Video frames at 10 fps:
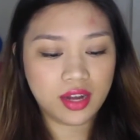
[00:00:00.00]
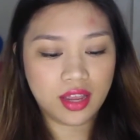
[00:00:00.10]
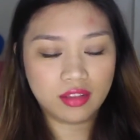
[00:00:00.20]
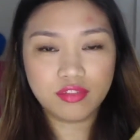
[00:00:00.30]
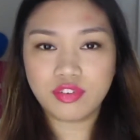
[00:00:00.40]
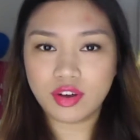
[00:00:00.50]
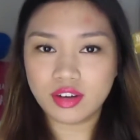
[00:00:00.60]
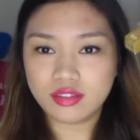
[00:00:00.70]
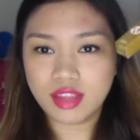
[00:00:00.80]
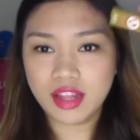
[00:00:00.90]
Lynn
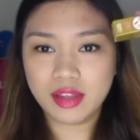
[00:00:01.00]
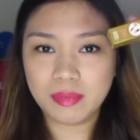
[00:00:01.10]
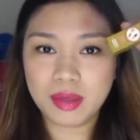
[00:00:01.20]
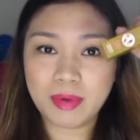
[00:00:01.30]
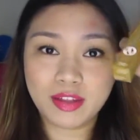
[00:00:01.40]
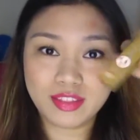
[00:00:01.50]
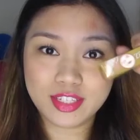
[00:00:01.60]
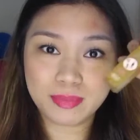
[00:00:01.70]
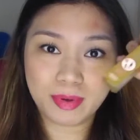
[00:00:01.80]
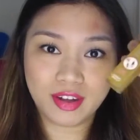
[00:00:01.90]
for telling me about
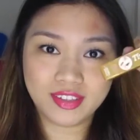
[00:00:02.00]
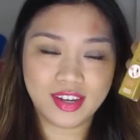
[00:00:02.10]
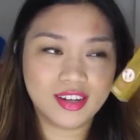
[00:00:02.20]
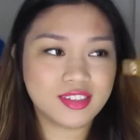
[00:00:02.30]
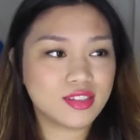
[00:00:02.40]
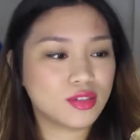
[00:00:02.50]
this product.